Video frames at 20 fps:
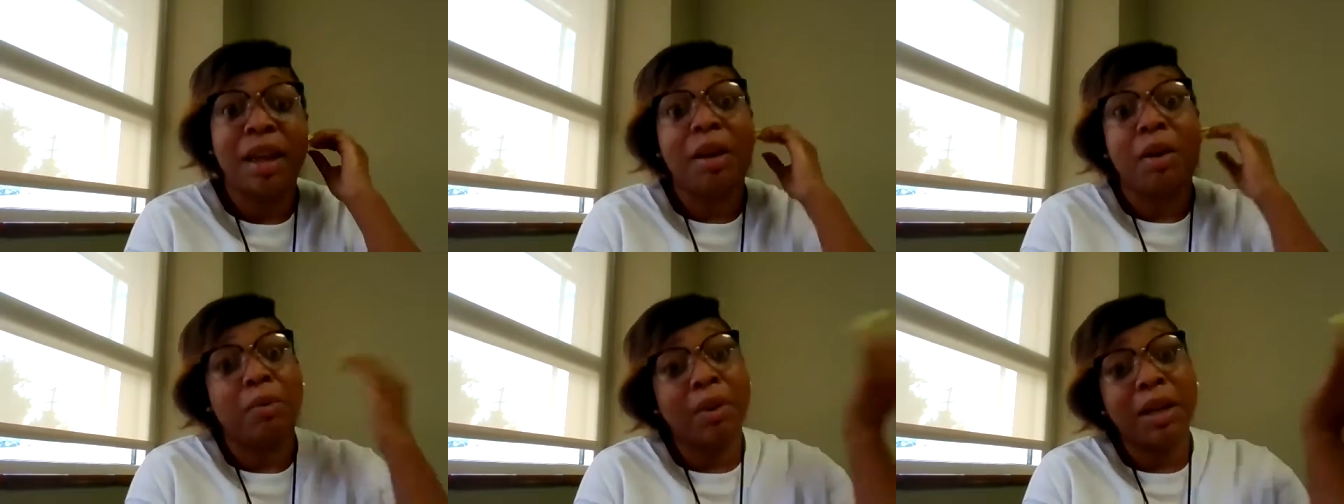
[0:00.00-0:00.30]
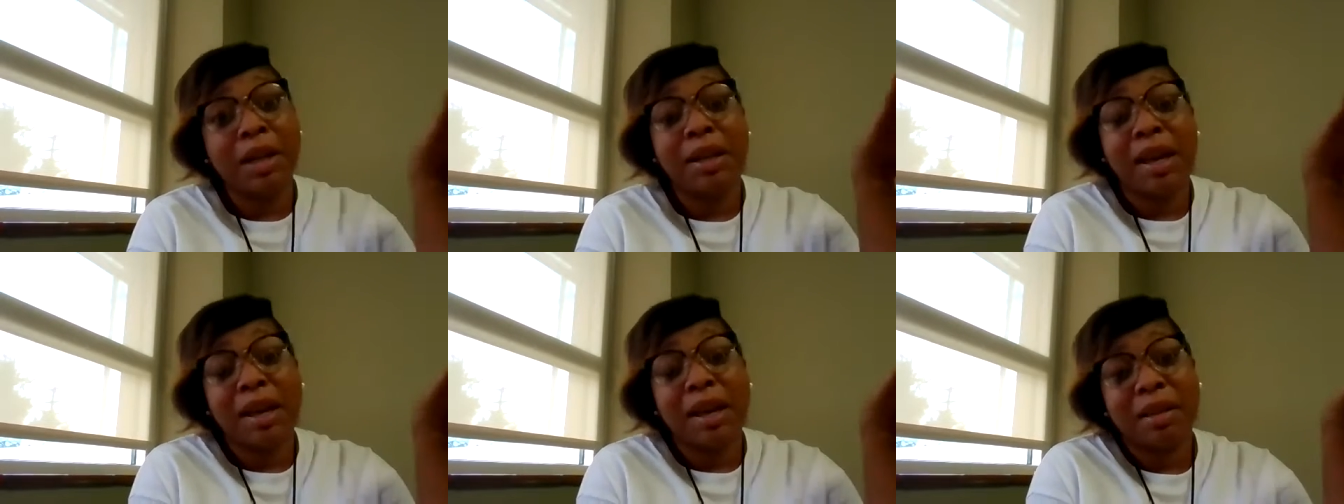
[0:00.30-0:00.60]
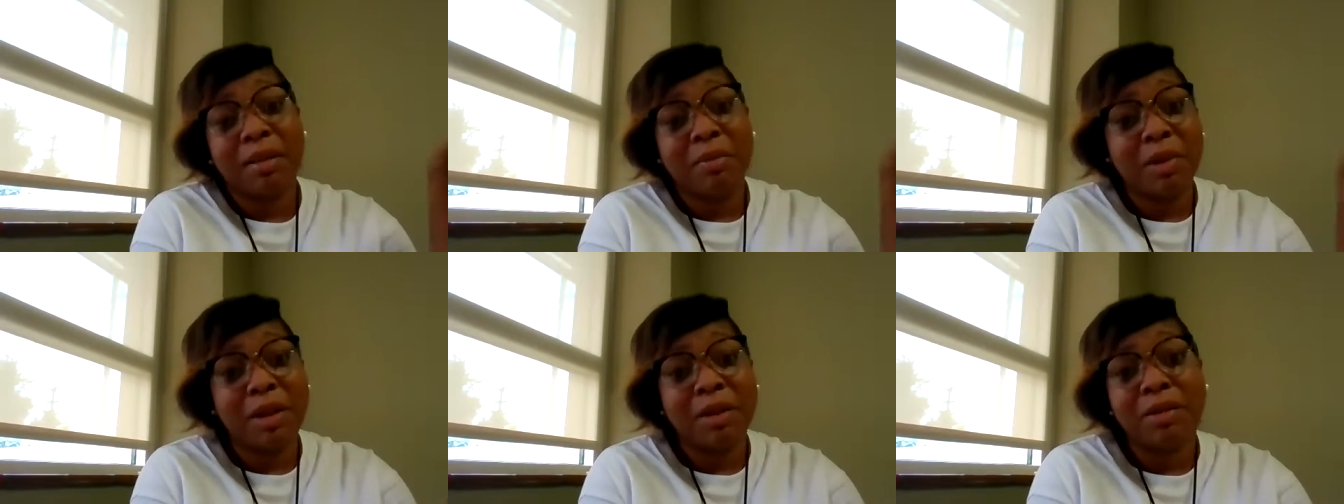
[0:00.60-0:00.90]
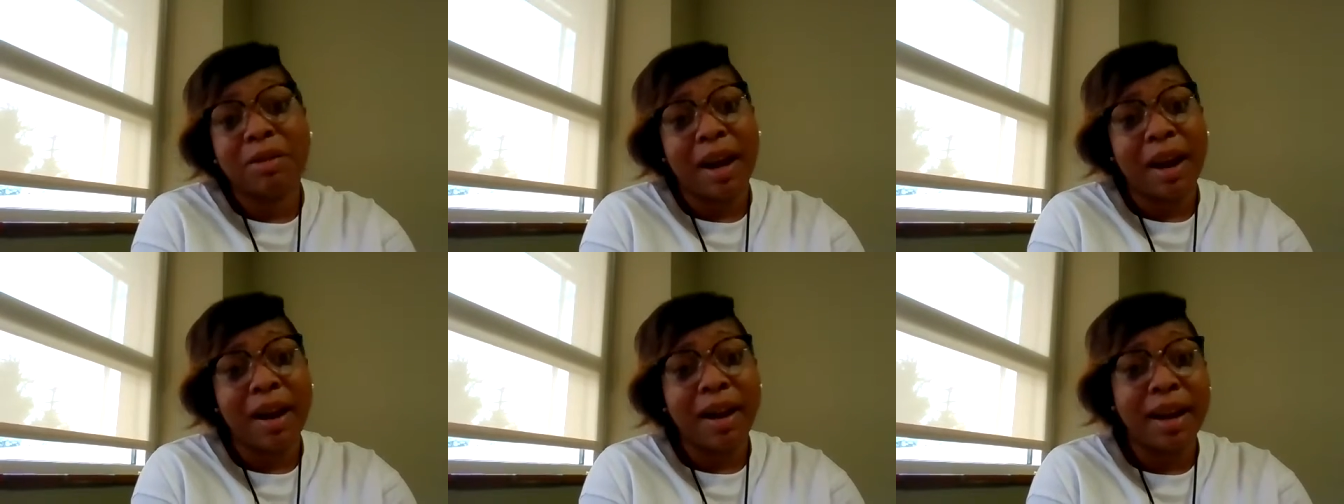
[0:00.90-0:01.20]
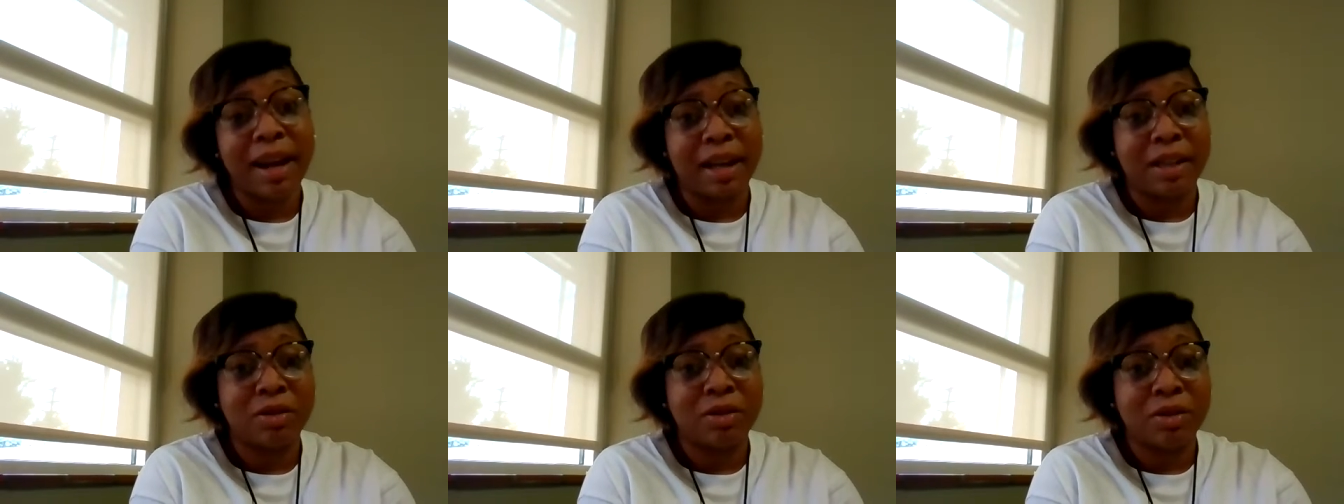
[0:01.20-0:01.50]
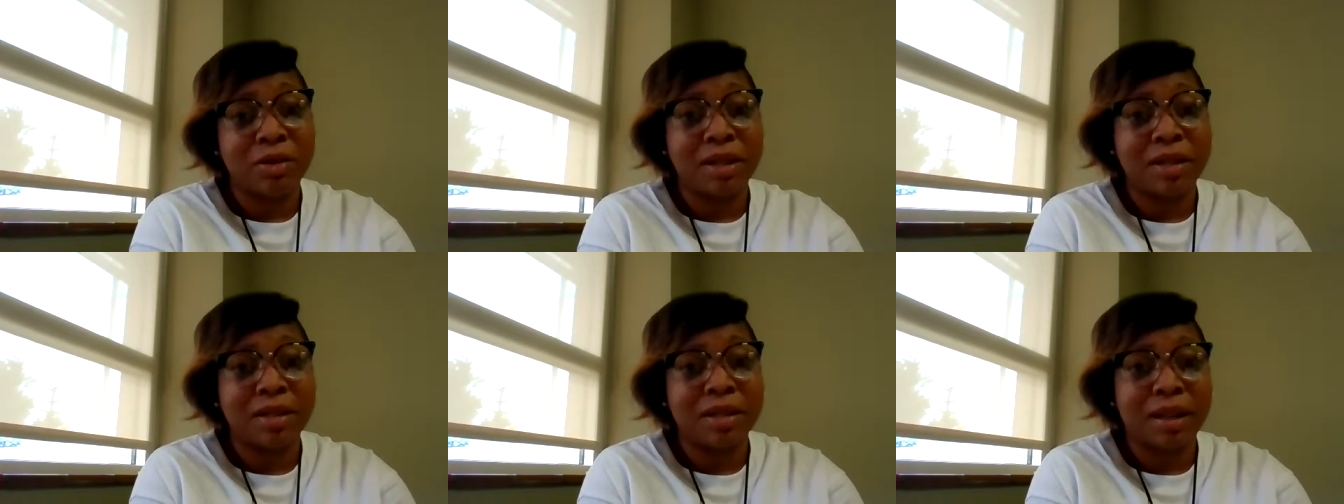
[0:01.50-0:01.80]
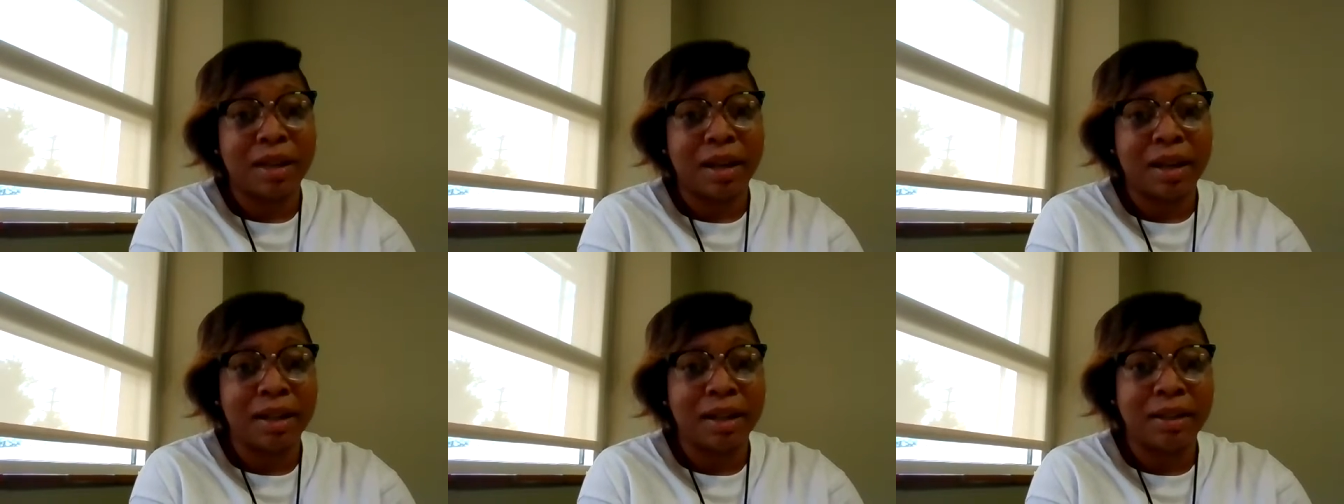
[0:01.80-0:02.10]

we let them use our address.